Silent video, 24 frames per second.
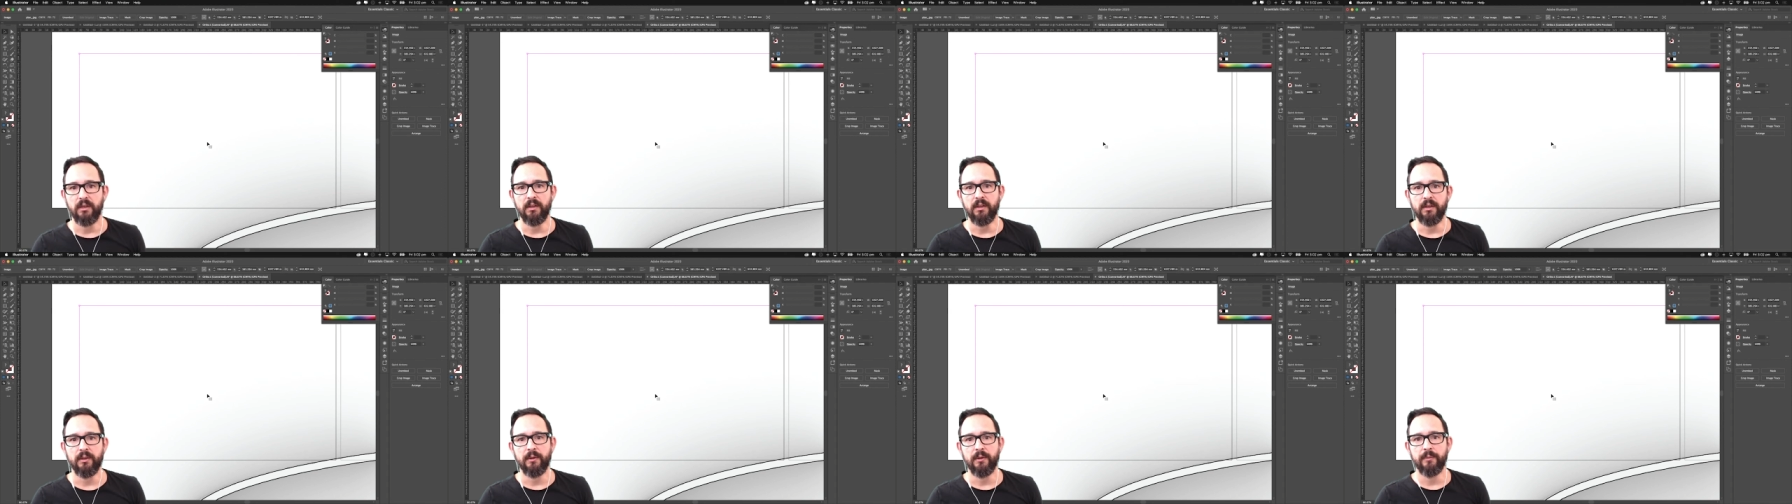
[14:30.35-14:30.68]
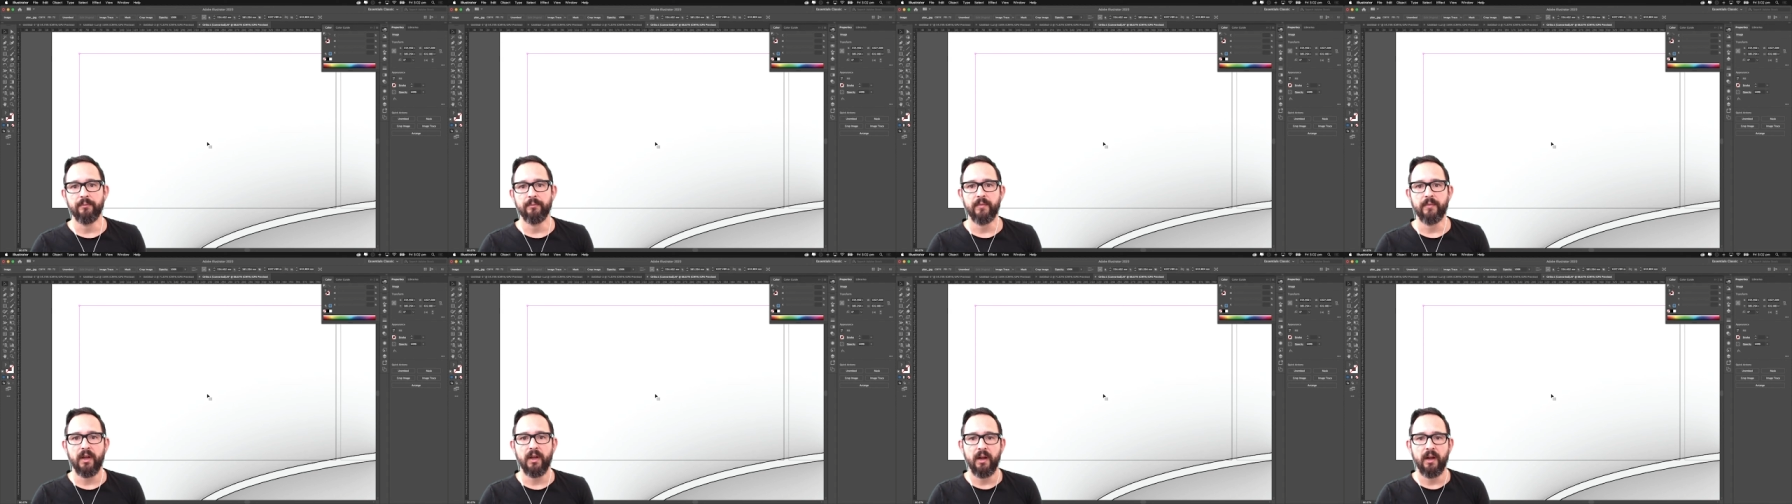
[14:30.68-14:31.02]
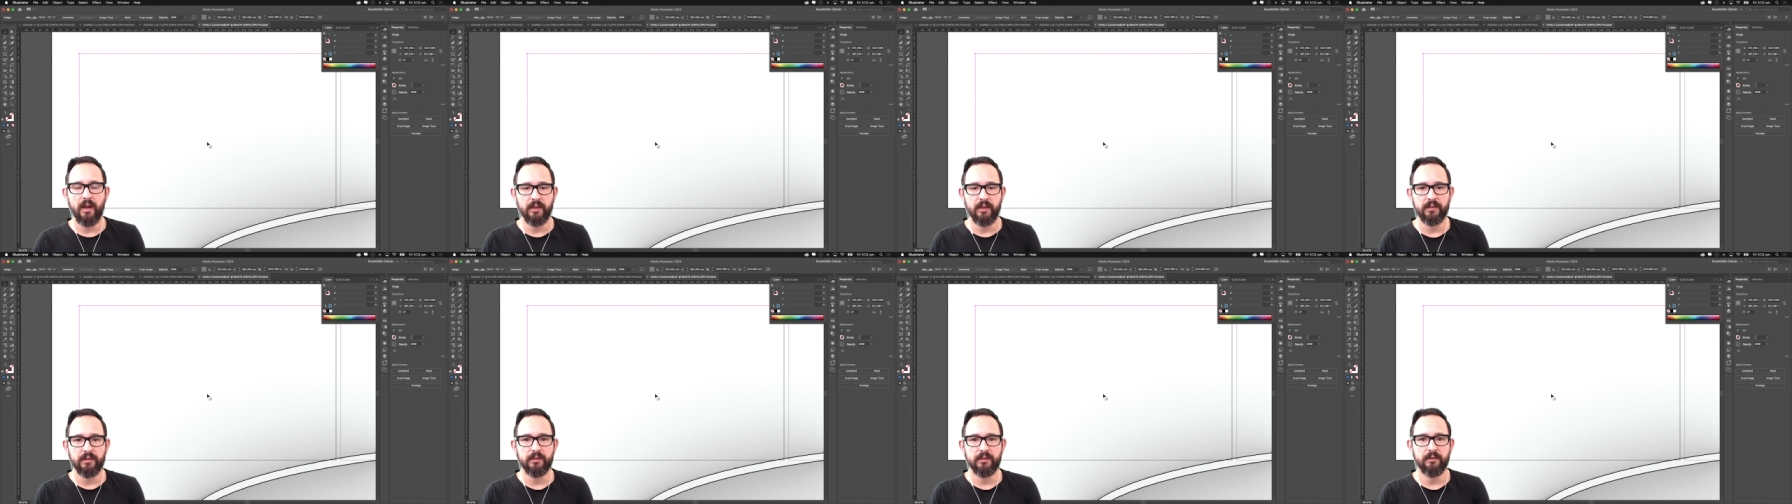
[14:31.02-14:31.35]

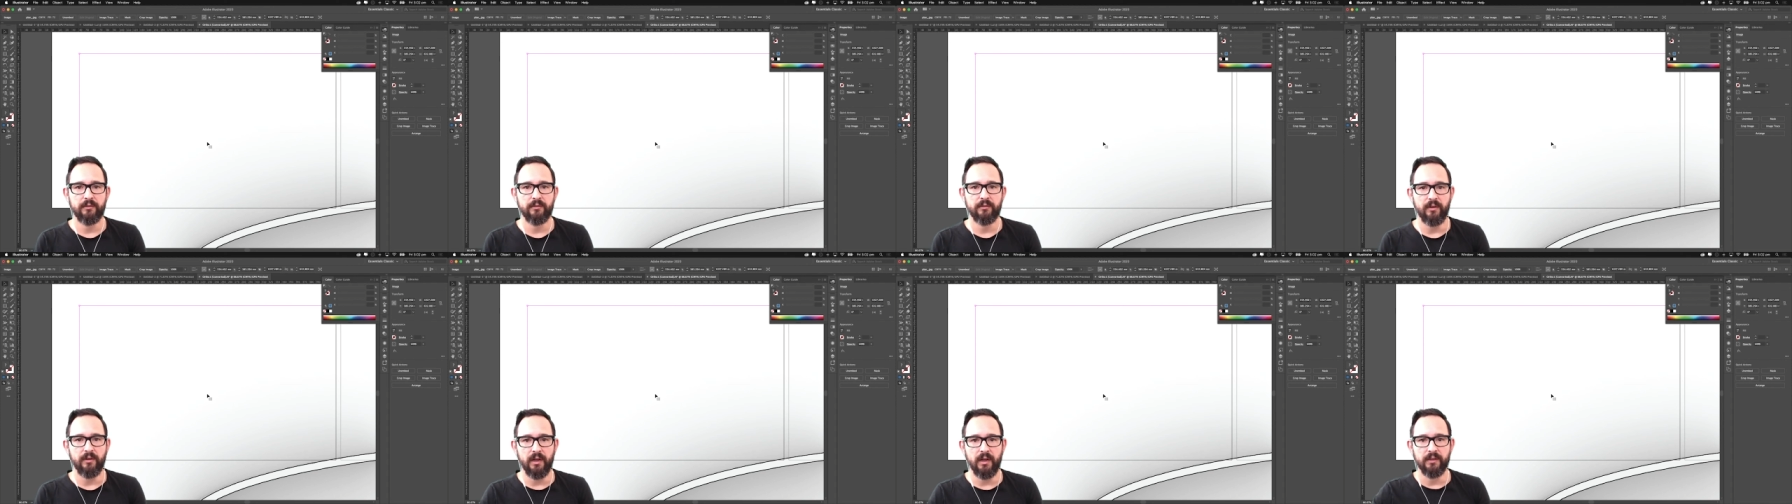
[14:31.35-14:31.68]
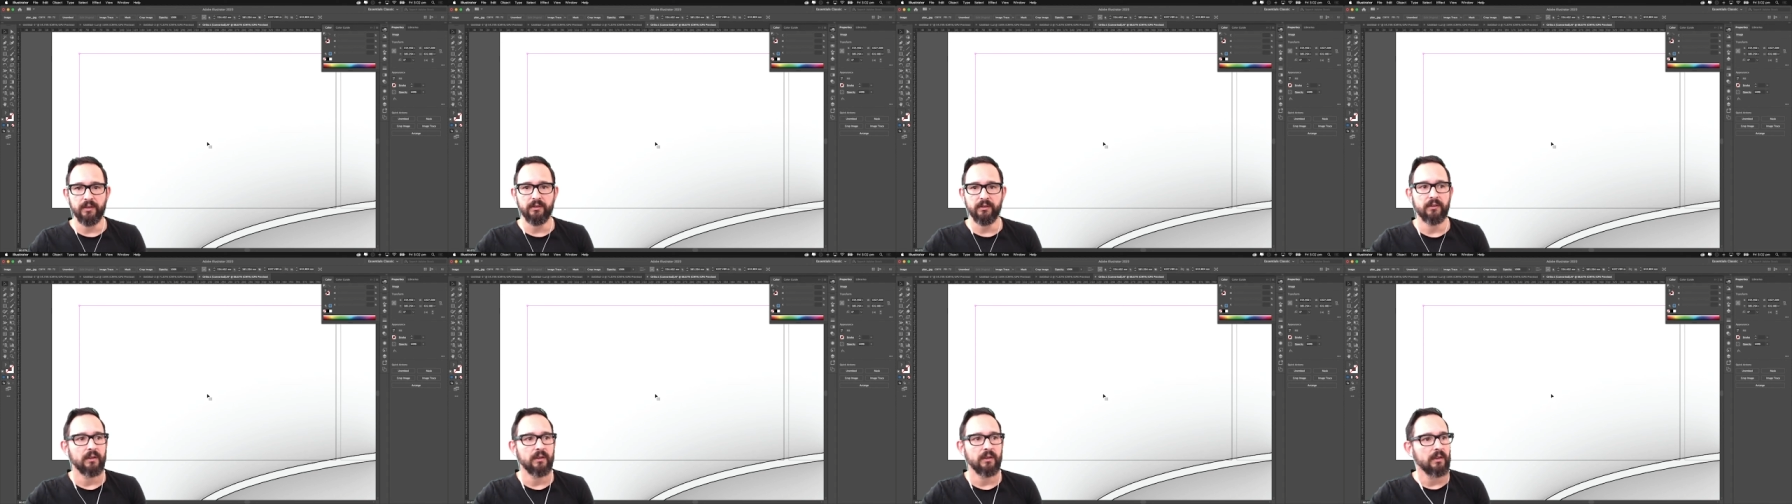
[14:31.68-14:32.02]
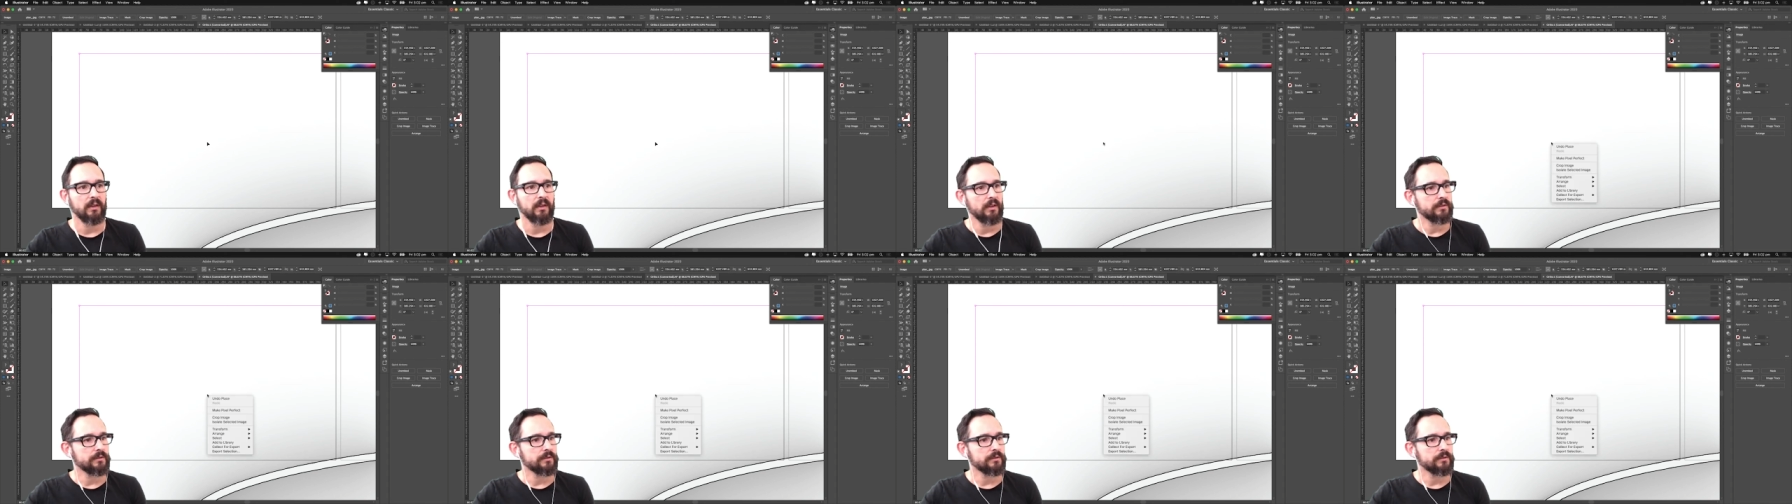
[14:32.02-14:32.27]
highly defined.